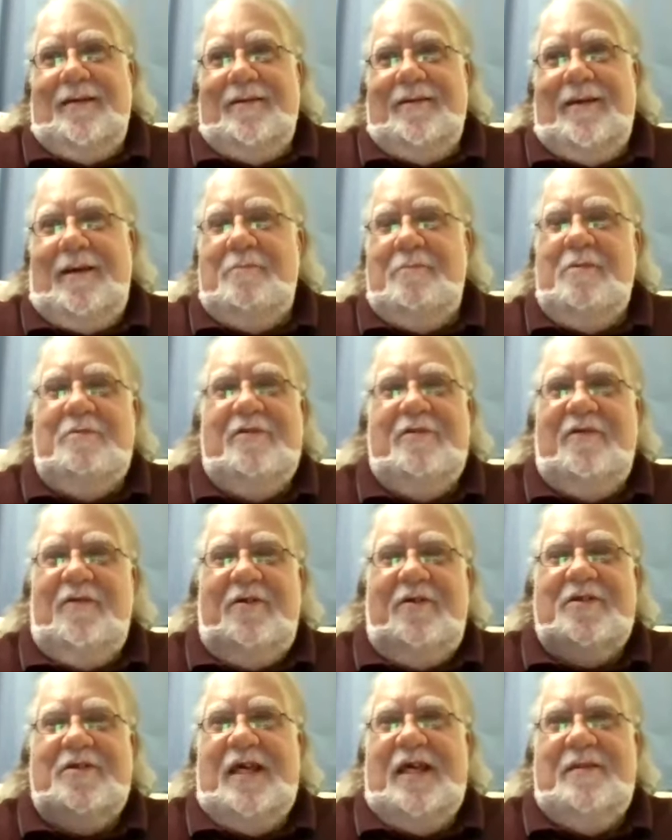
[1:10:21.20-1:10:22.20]
remember the
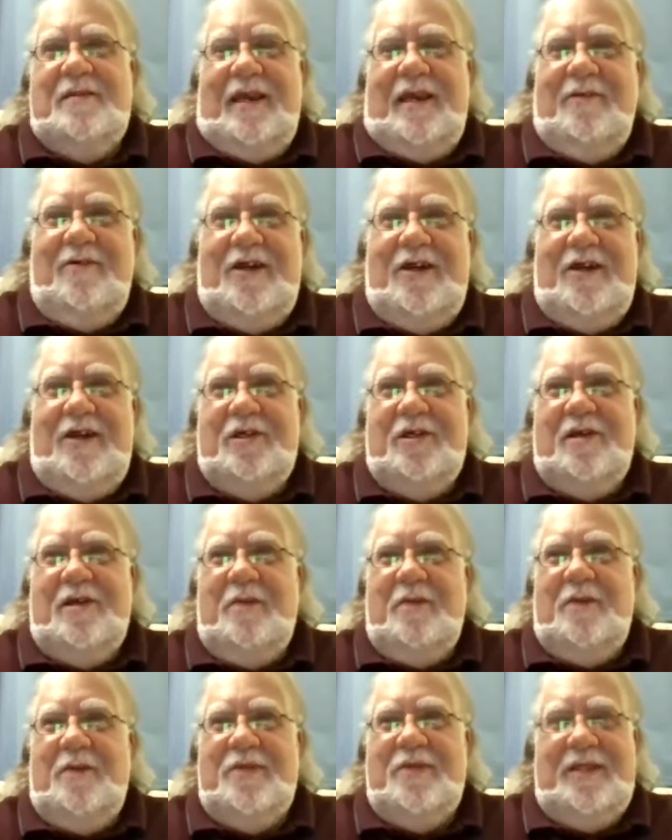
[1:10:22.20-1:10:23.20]
first time that question
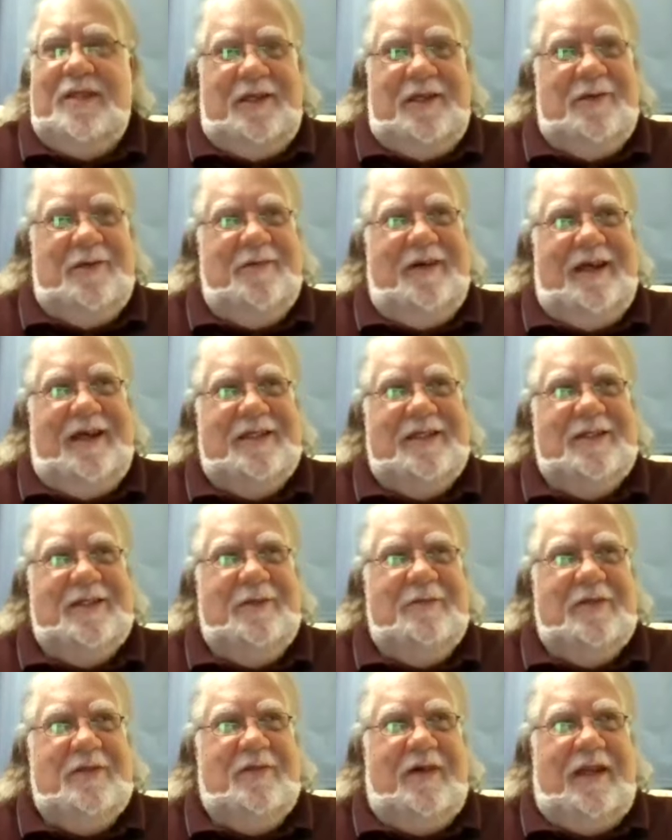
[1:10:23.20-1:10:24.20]
came up in the US.
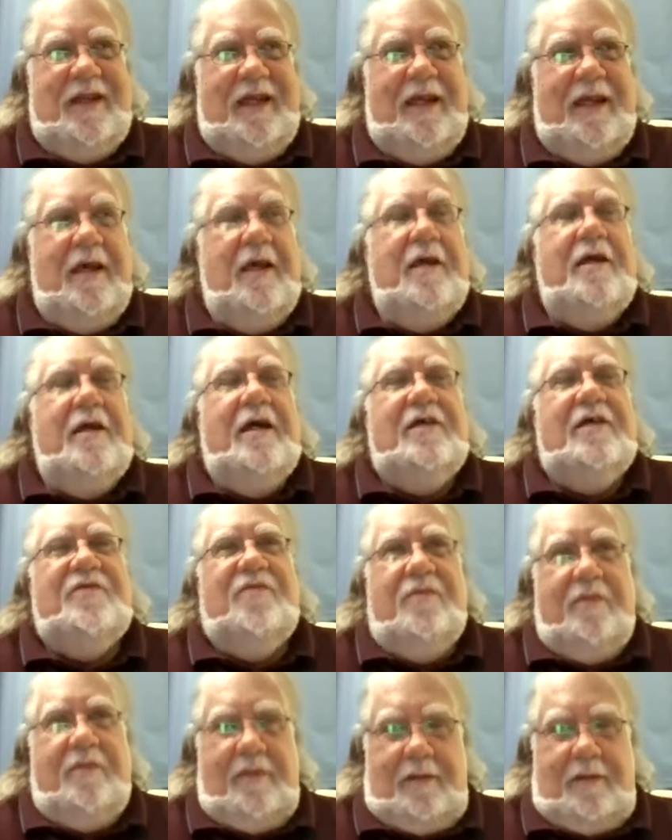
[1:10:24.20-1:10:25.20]
It was funny.
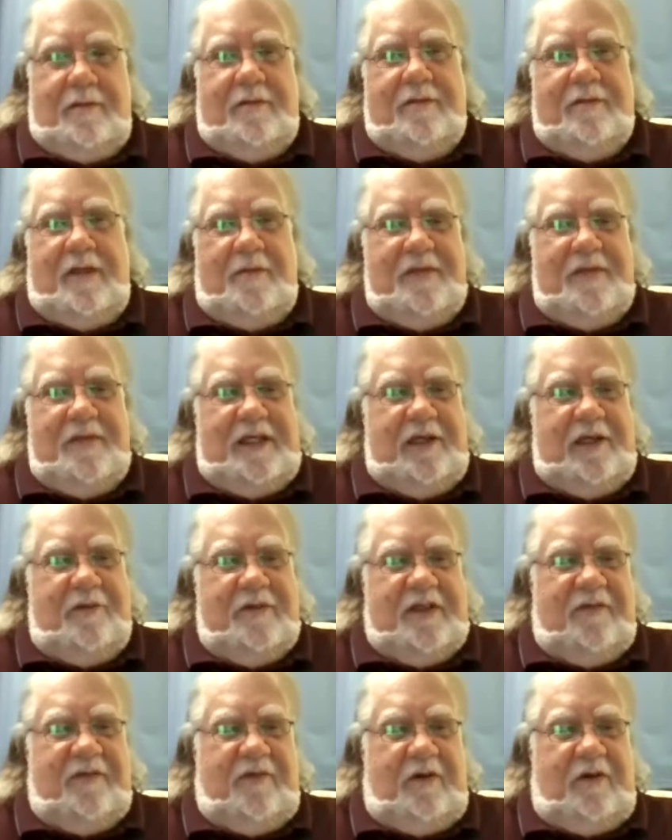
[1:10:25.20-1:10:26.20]
Let me deal
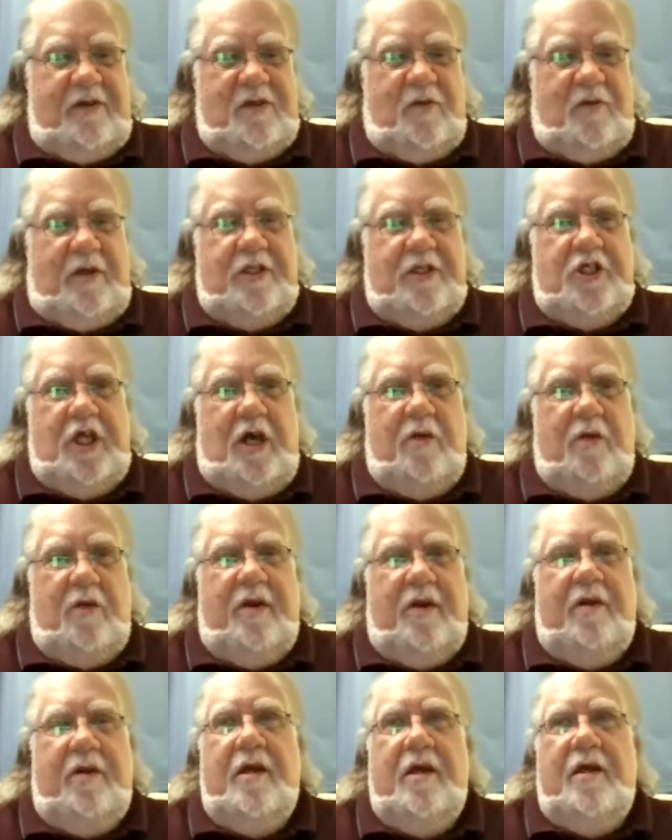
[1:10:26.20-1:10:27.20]
with the first one,
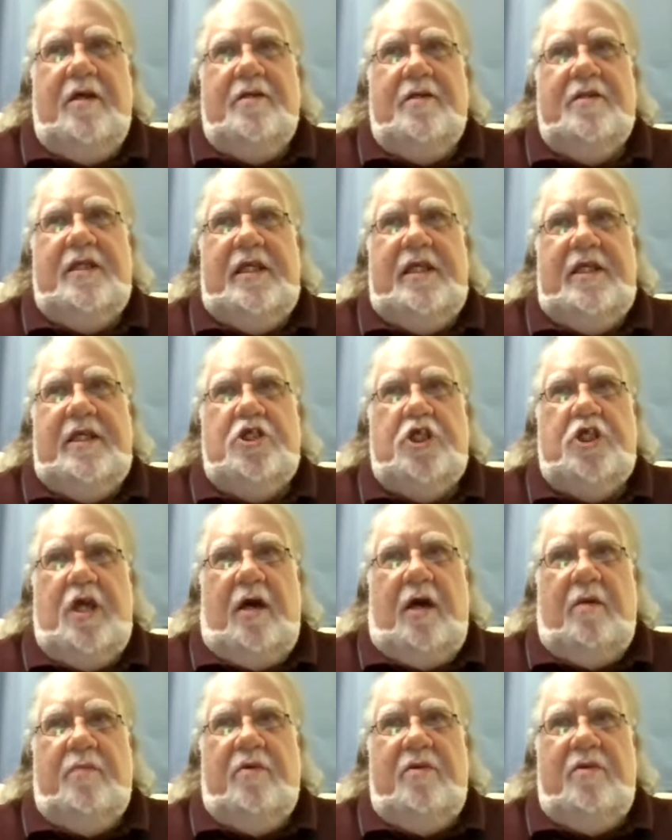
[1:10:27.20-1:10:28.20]
Shelburne. The
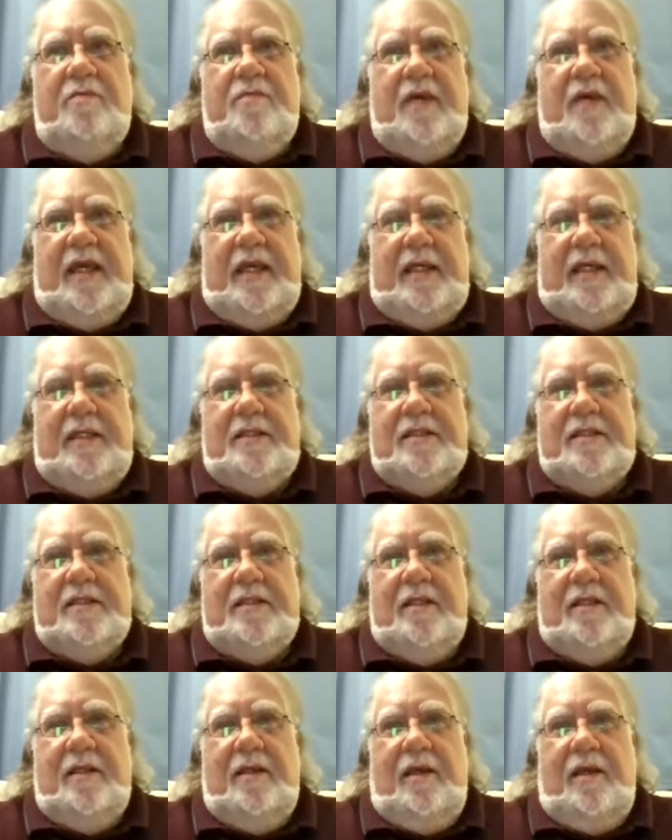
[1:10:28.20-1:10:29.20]
Shelburne
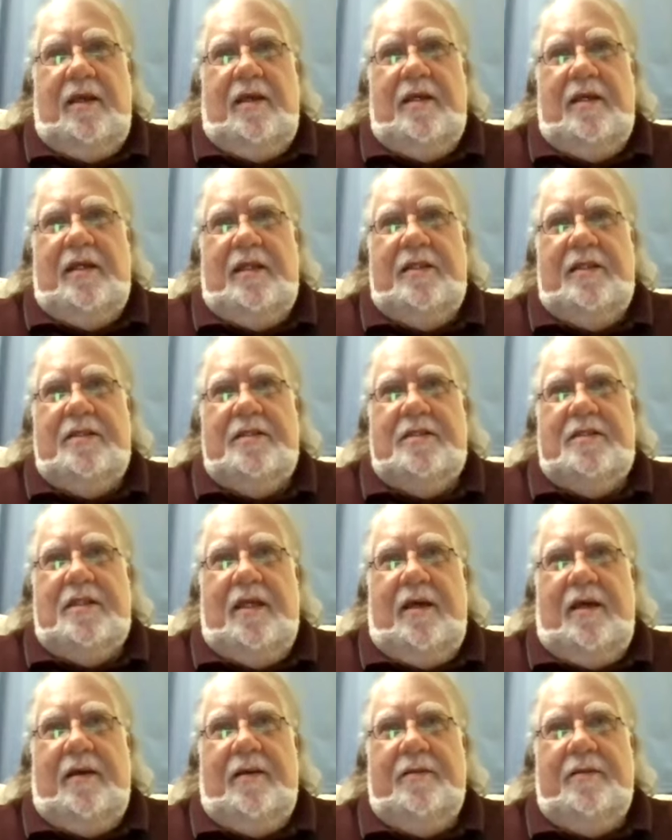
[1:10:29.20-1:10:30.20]
base is
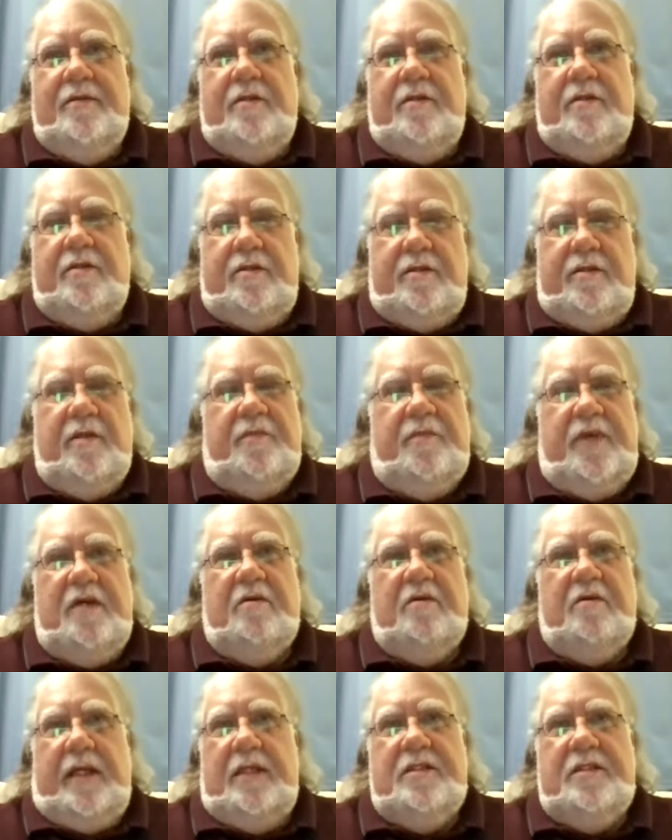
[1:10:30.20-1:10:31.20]
the
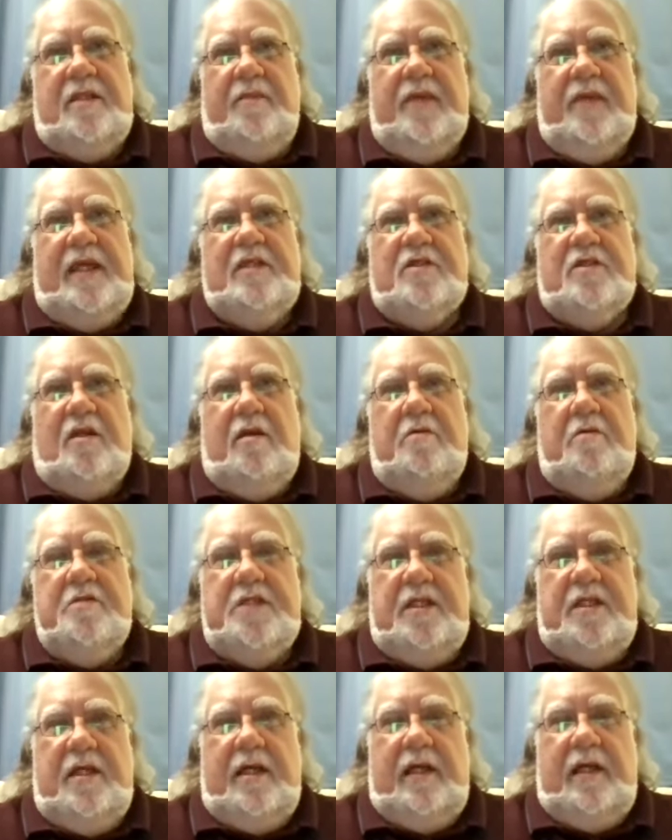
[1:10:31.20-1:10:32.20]
buildings. The base
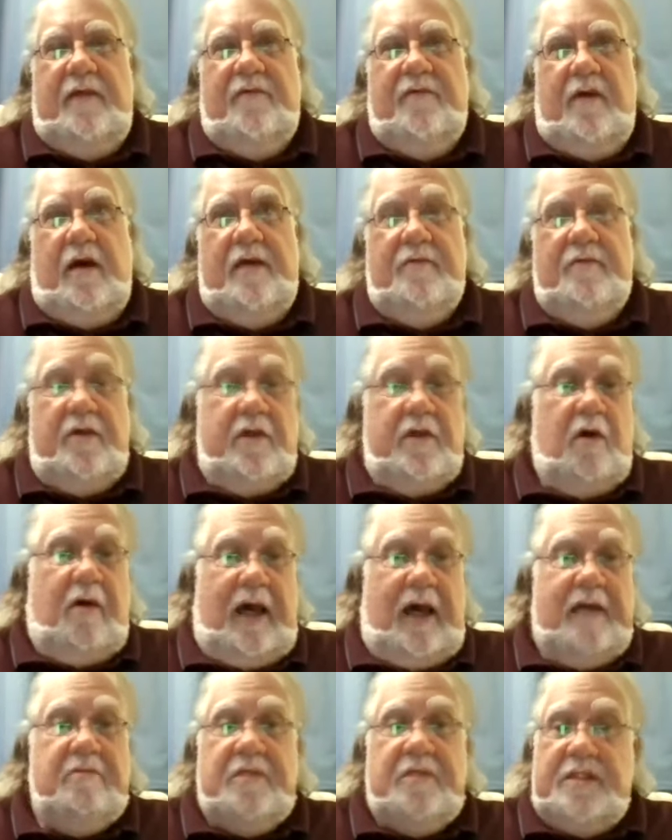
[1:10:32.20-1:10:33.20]
closed in '95, although
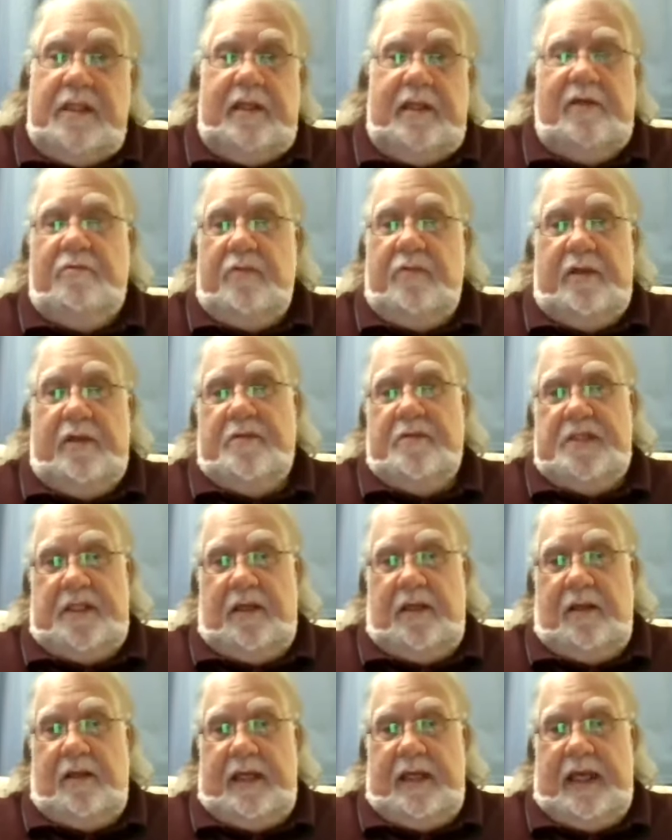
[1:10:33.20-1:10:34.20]
I was in it when it was
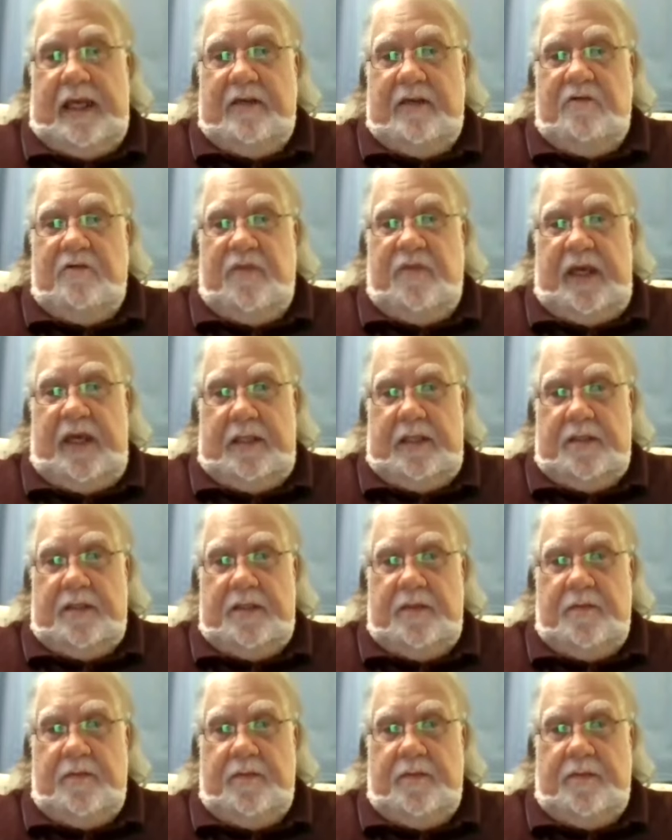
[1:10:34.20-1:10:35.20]
still an active
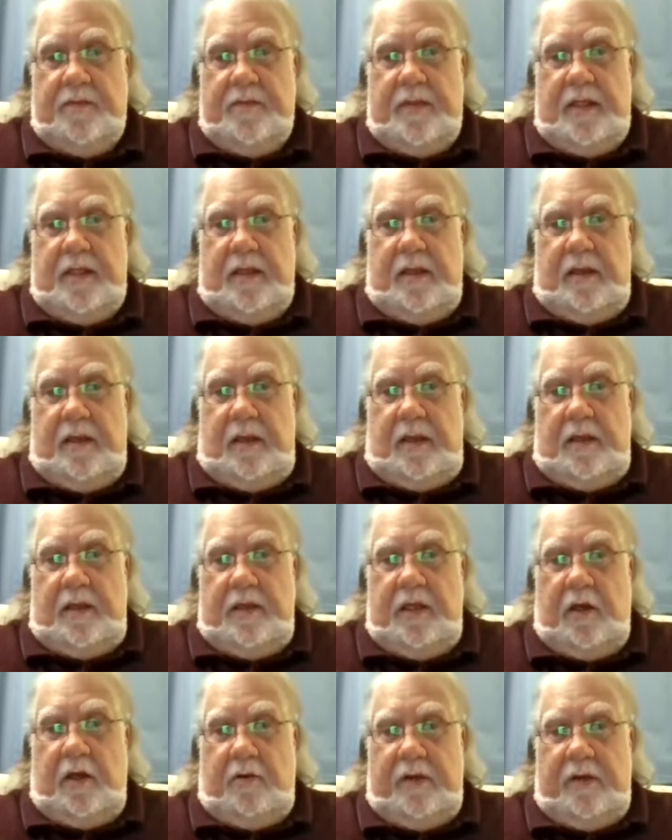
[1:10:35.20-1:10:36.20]
base.
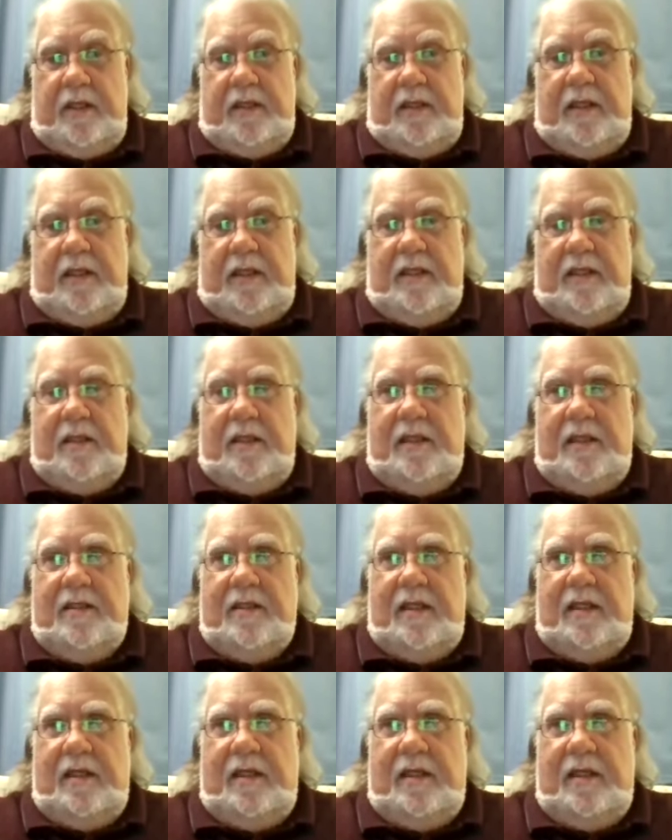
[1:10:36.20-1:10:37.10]
You know, it